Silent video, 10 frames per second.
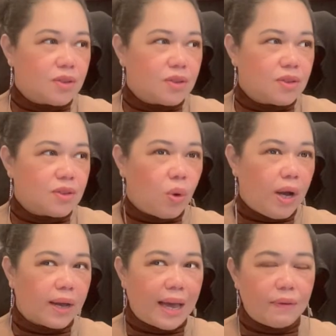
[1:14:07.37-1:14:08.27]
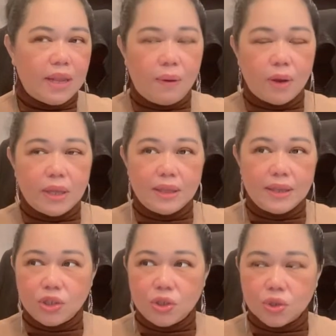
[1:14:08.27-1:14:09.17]
So currently our
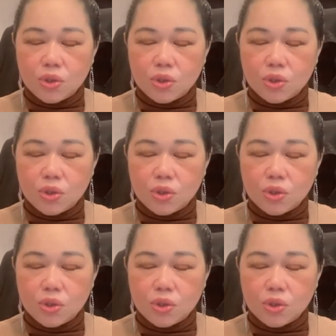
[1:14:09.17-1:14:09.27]
international